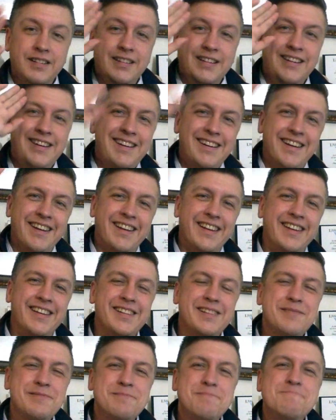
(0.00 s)
Hi,
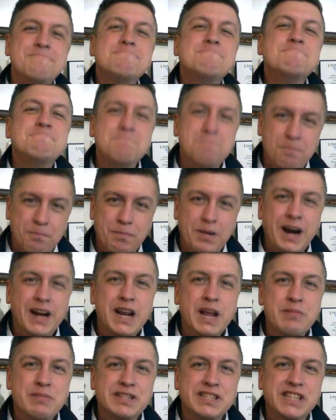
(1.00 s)
my
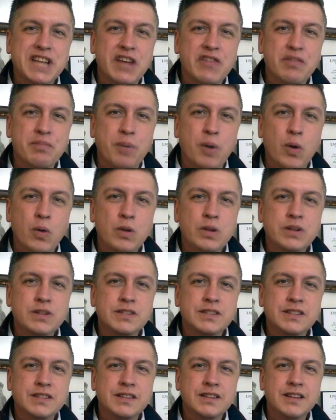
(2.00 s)
name is David Poland,
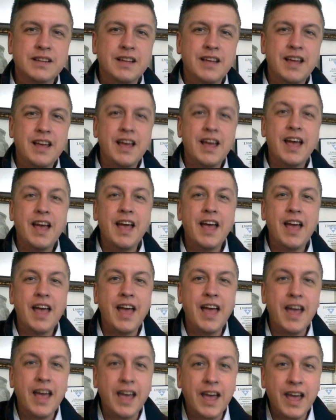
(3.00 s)

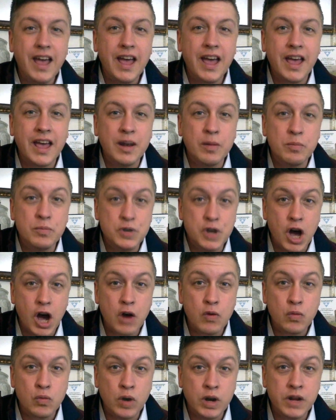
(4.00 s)
and I'm
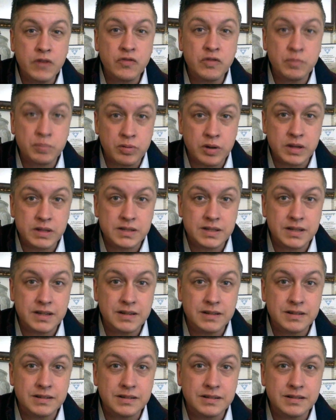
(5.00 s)
not running for
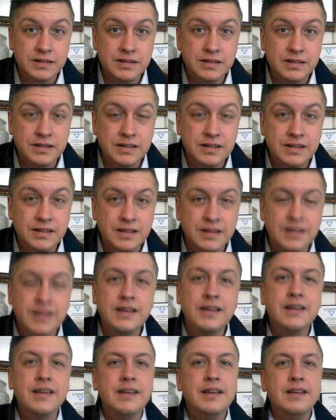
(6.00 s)
president.
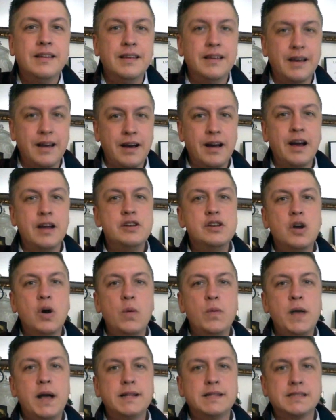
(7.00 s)
Yeah, I know
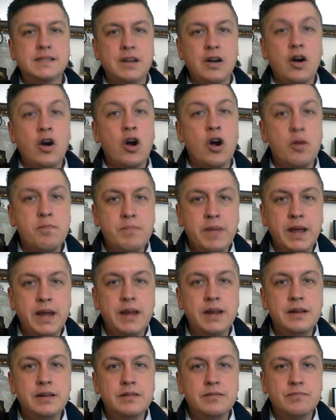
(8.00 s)
that's our
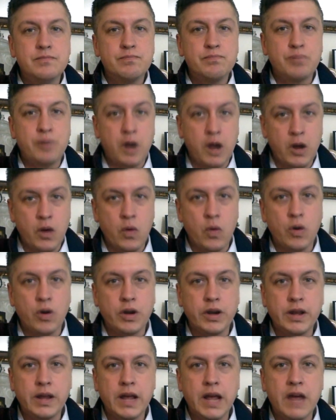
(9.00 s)
main
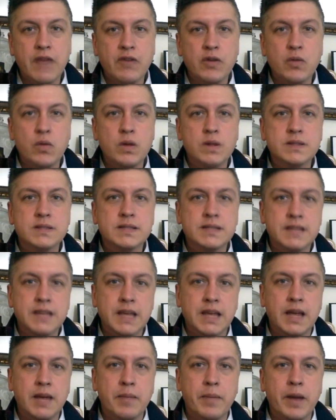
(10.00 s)
priority. Everyone's
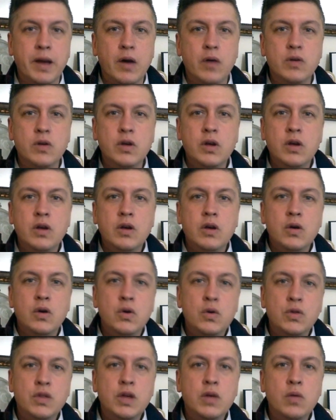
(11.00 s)
thinking about who
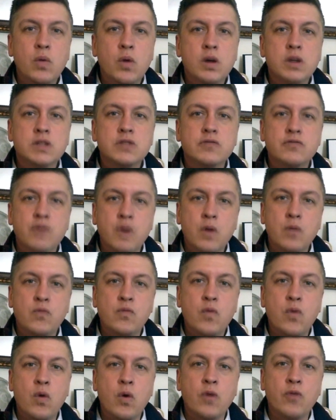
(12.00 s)
they want to vote
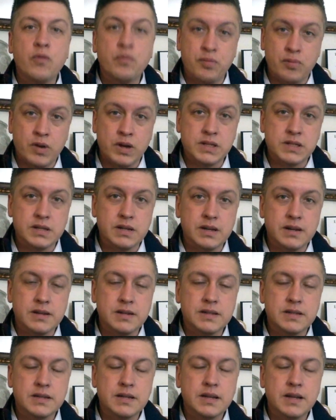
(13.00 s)
for
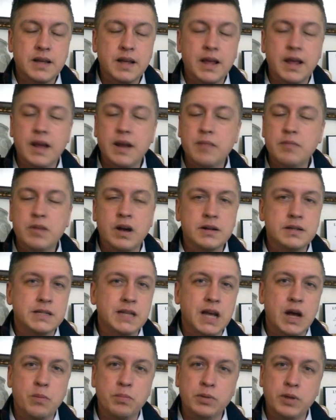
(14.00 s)
president, and I'm not
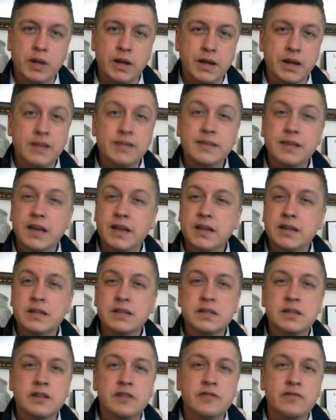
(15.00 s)
downplaying it. That is
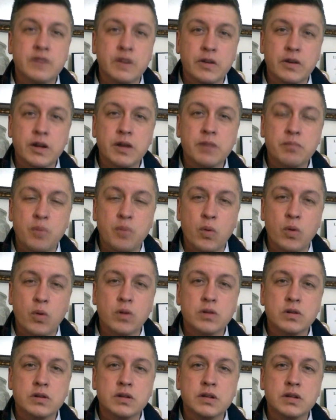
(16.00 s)
a very
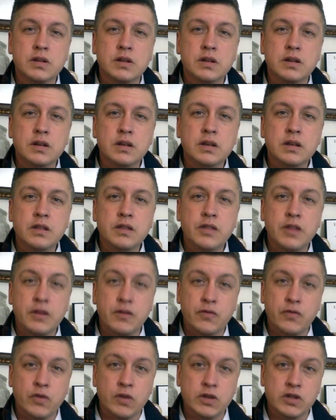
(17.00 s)
important thing
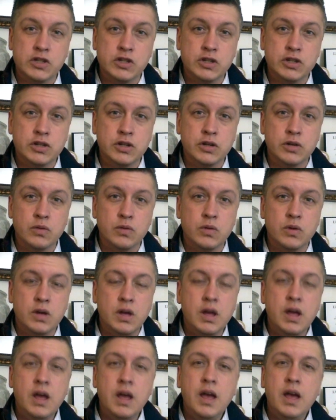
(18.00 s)
for us to do.
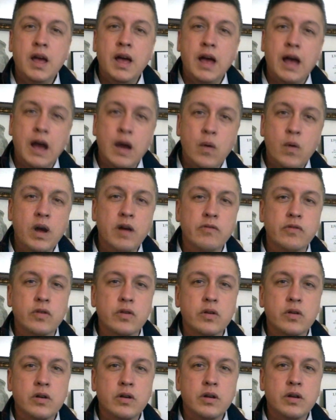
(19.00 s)
However,
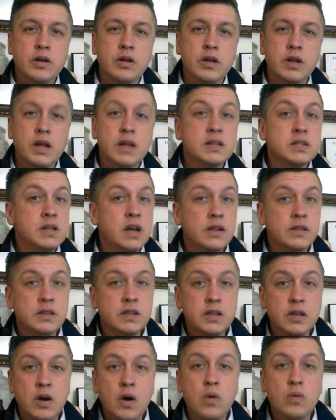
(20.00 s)
it's not the
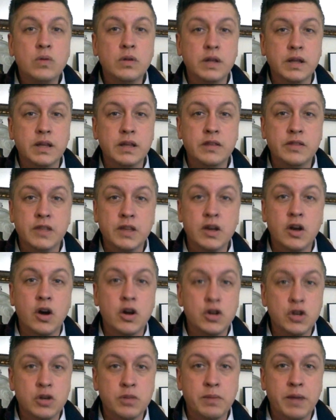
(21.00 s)
only thing on
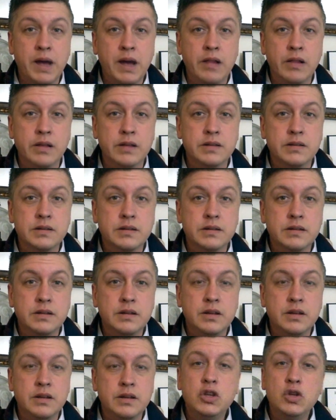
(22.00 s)
your ballot.
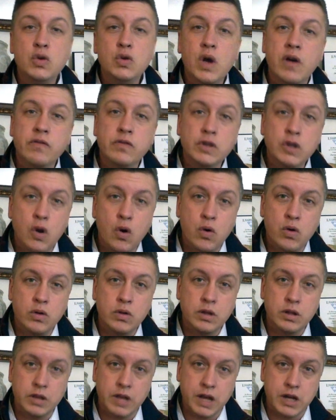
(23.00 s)
You have local
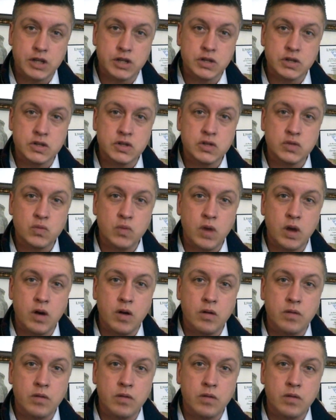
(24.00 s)
elections as well.